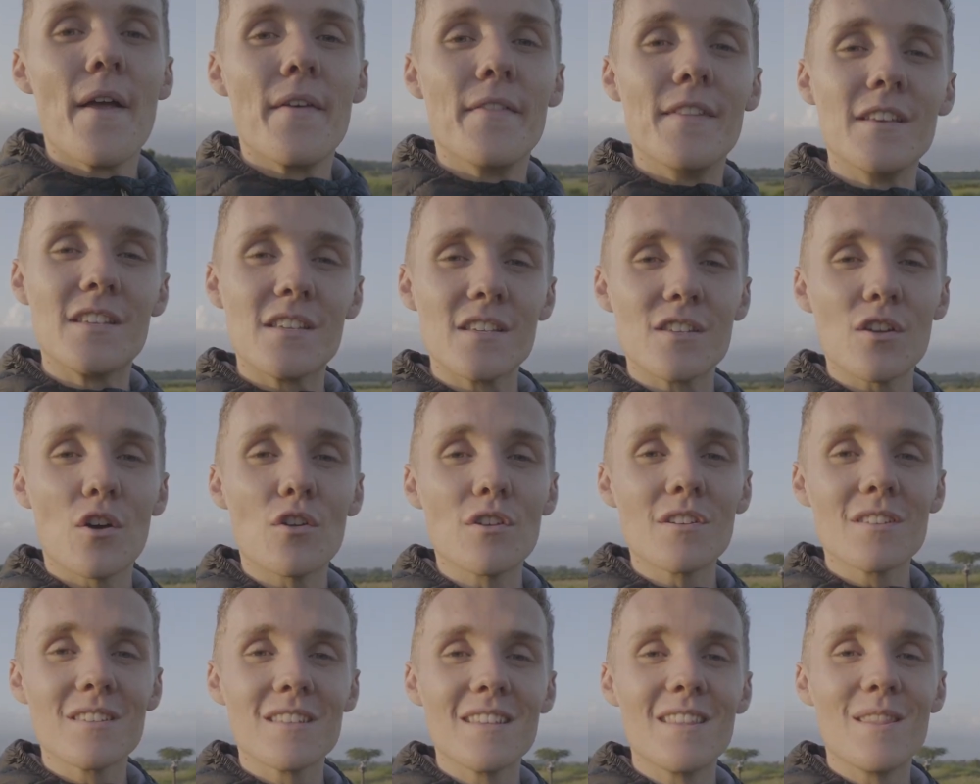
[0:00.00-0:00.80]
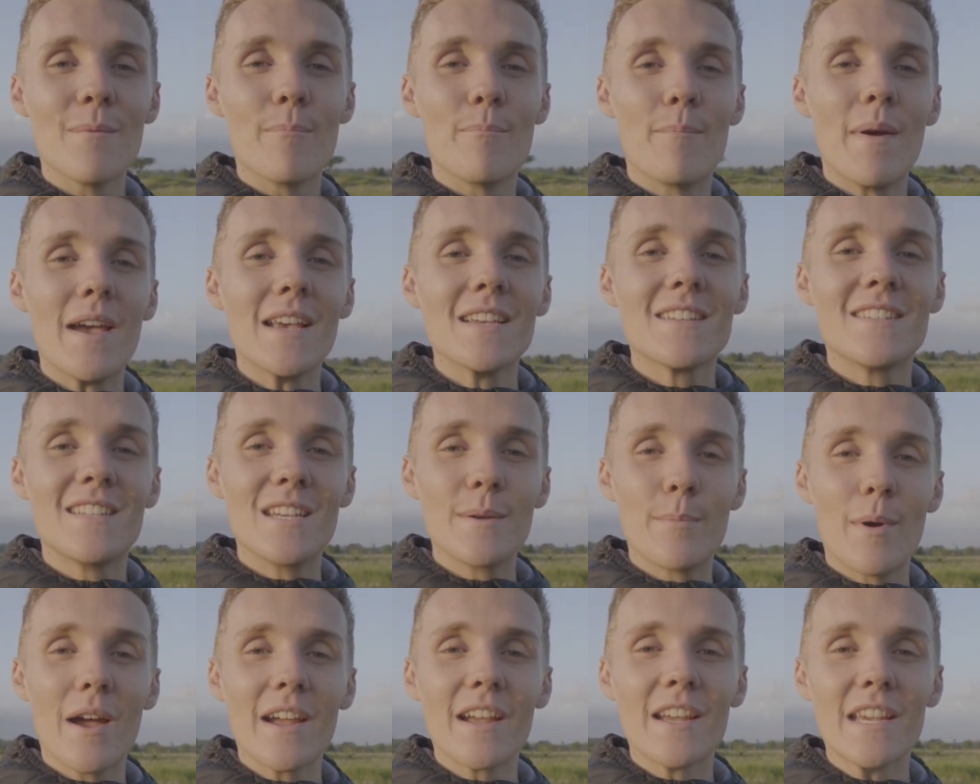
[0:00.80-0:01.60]
This is honestly the best
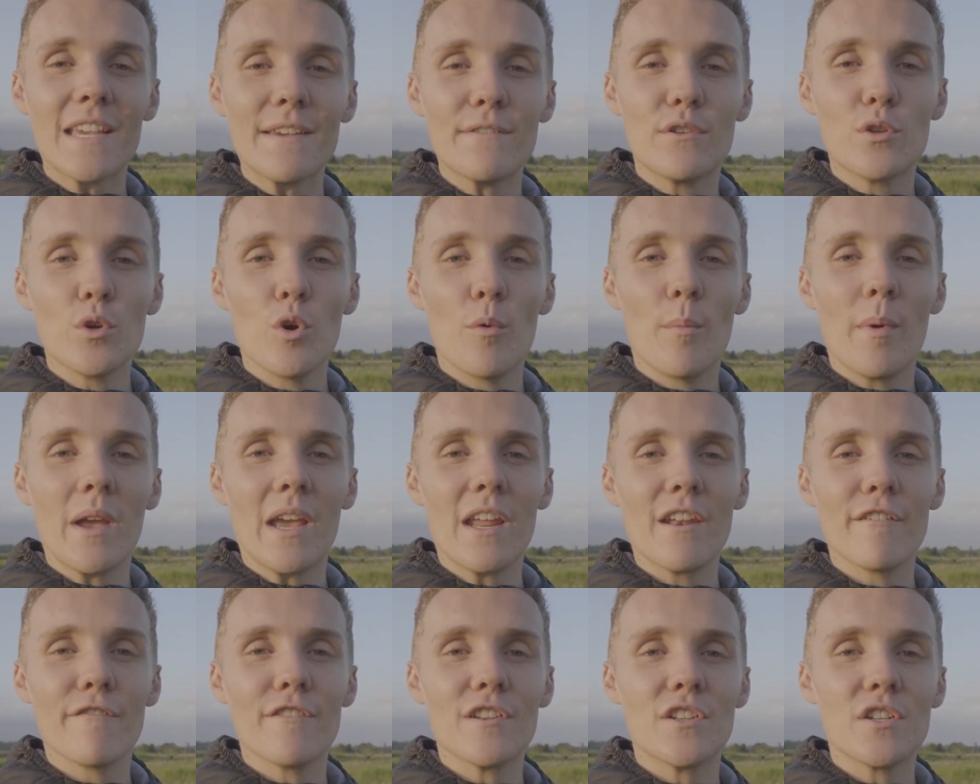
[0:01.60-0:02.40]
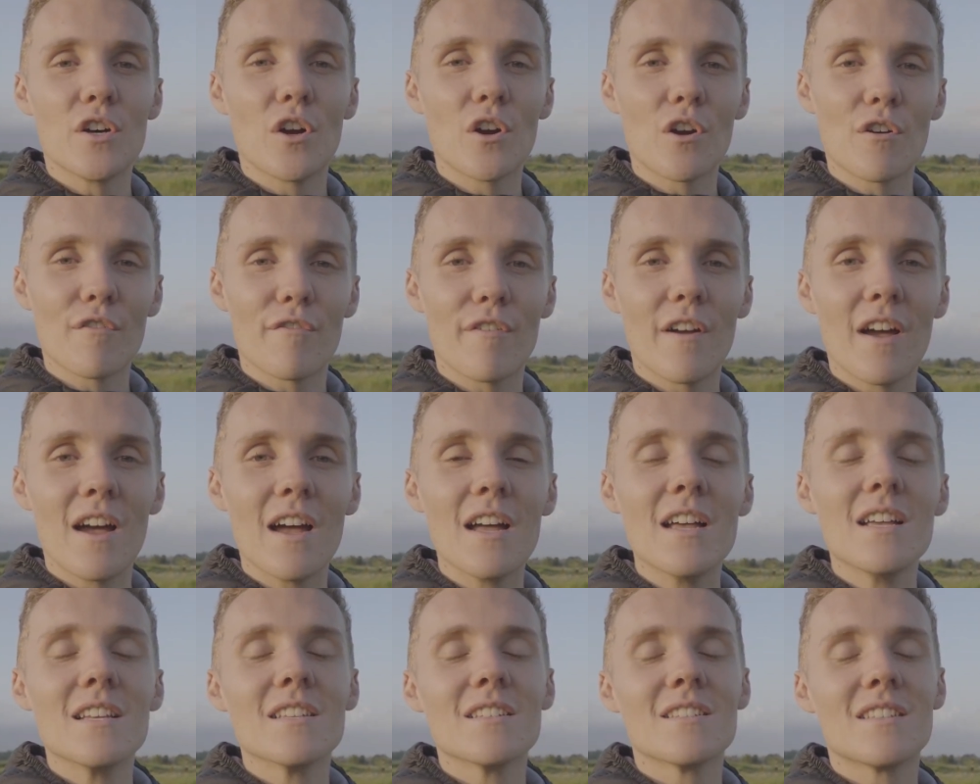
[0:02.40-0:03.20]
tip I could give to a beginner
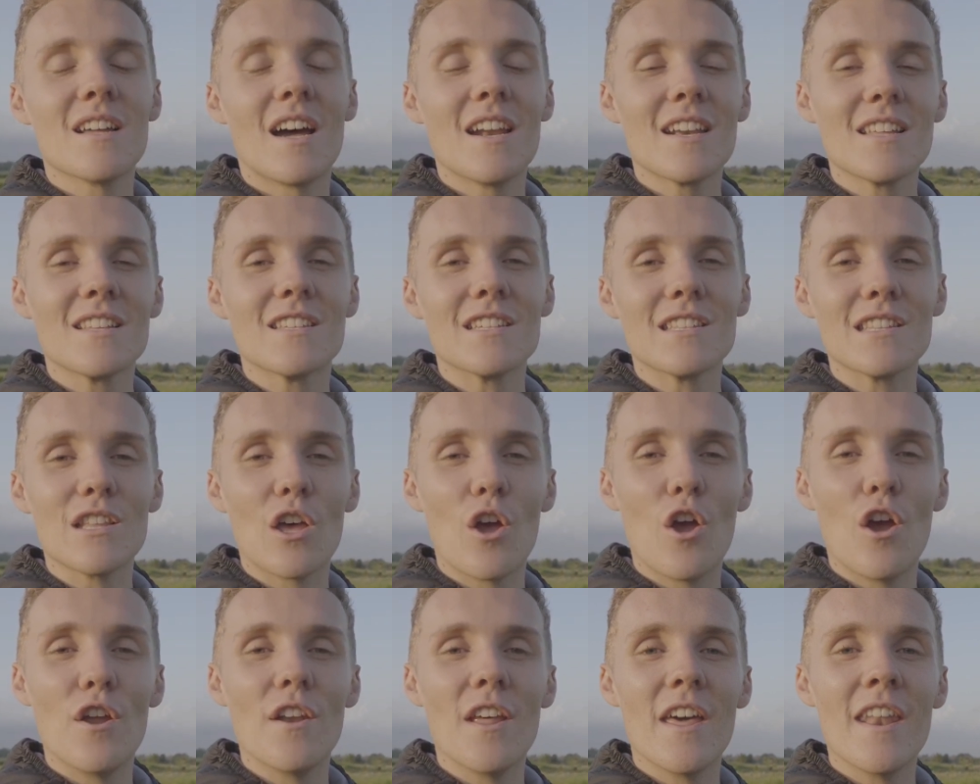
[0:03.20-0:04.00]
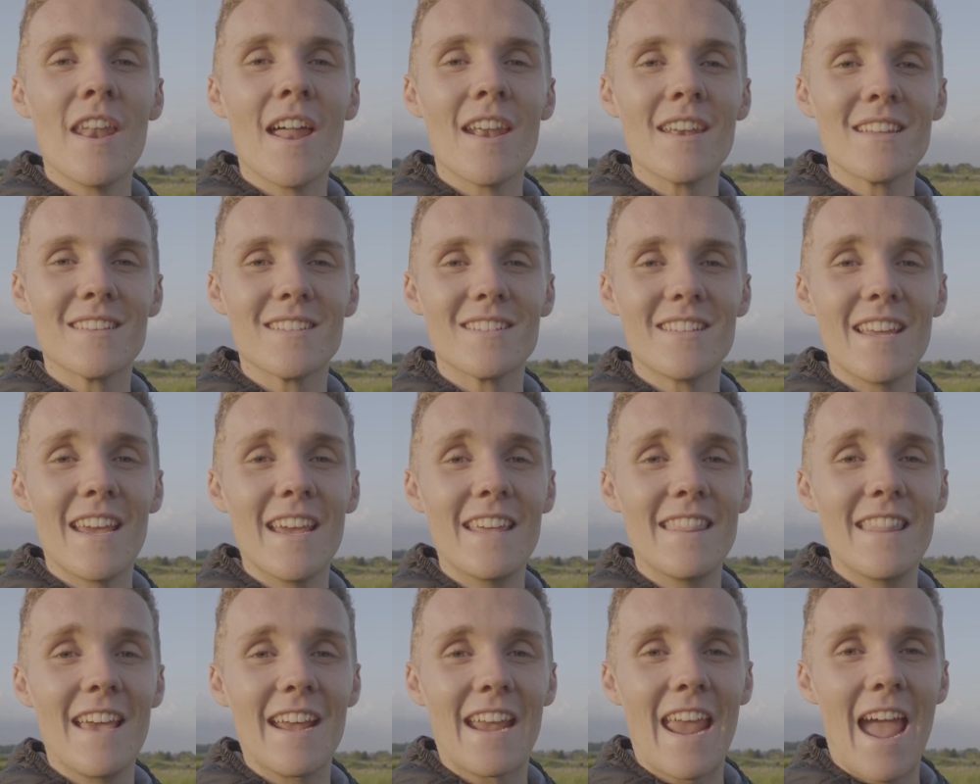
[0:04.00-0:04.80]
photographer starting to learn and
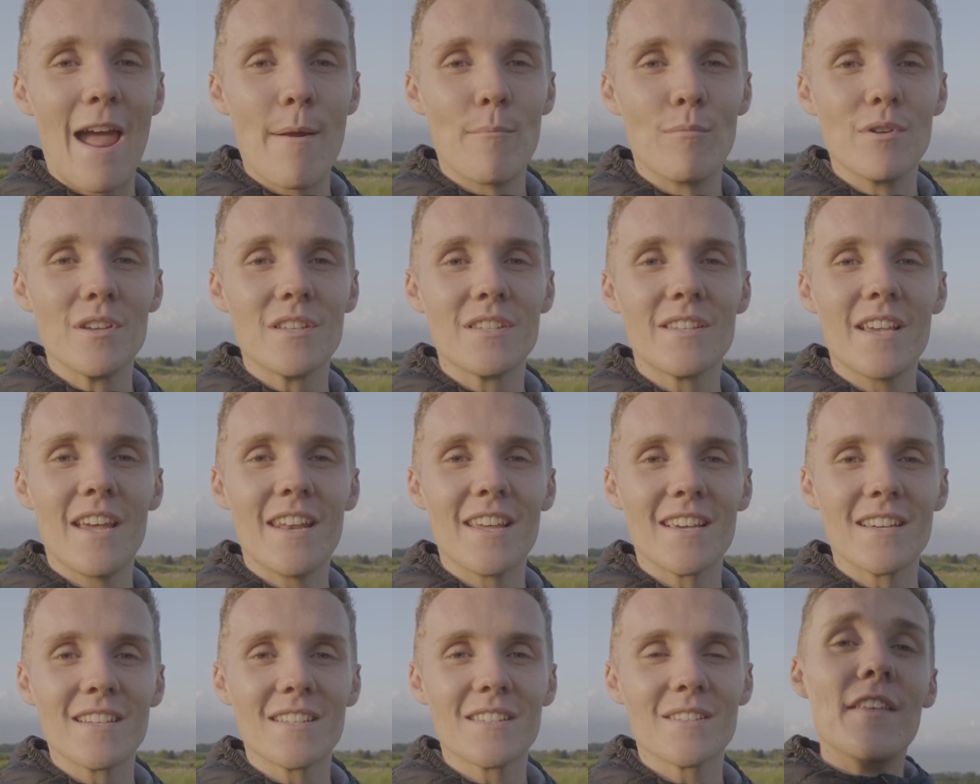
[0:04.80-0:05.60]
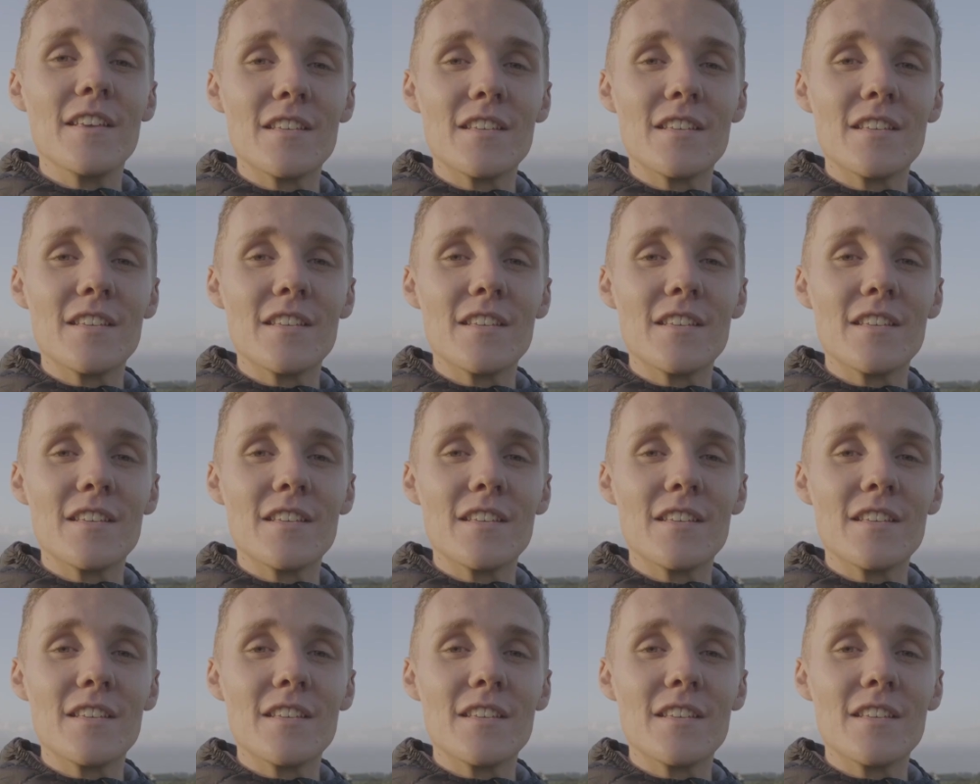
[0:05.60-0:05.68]
understand their camera settings.